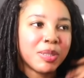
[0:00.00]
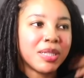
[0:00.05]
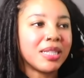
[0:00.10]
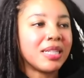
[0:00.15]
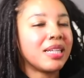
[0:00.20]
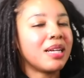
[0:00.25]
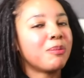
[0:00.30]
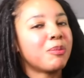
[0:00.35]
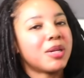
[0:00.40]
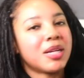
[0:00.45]

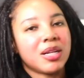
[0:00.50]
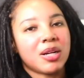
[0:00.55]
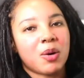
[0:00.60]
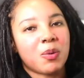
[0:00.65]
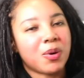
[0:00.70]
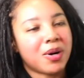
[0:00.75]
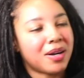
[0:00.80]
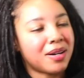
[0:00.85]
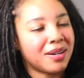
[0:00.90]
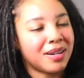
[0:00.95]
Putting lemon in
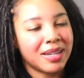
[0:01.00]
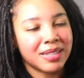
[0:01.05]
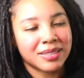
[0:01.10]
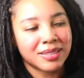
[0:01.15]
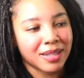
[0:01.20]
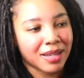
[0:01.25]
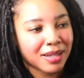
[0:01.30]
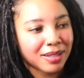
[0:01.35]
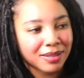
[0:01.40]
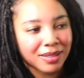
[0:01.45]
your water,
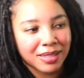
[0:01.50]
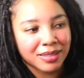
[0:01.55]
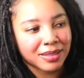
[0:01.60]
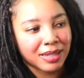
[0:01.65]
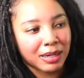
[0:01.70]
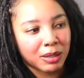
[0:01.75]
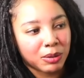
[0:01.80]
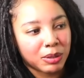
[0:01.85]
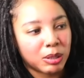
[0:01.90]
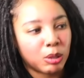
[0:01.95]
that's not
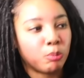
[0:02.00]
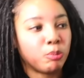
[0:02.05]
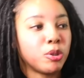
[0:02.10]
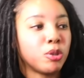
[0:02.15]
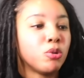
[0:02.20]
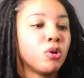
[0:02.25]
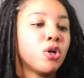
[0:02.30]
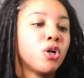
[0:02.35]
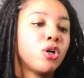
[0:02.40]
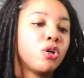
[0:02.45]
going to help
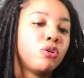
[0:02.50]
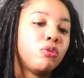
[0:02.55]
you.